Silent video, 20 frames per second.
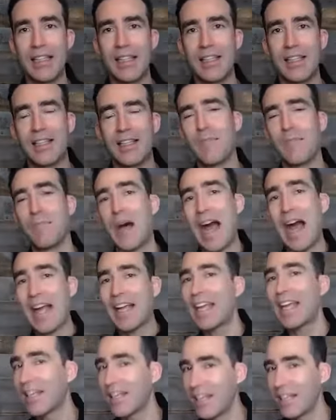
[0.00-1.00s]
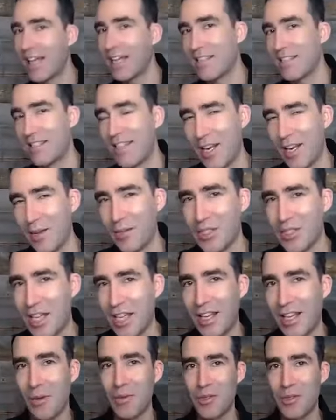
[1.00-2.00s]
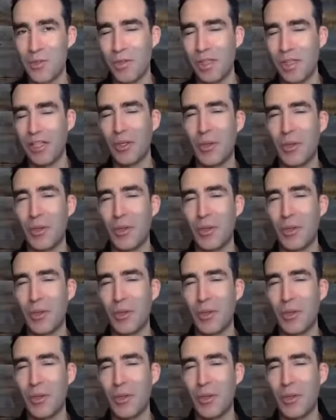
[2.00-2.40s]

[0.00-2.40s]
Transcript: The back end of that study, which I thought was really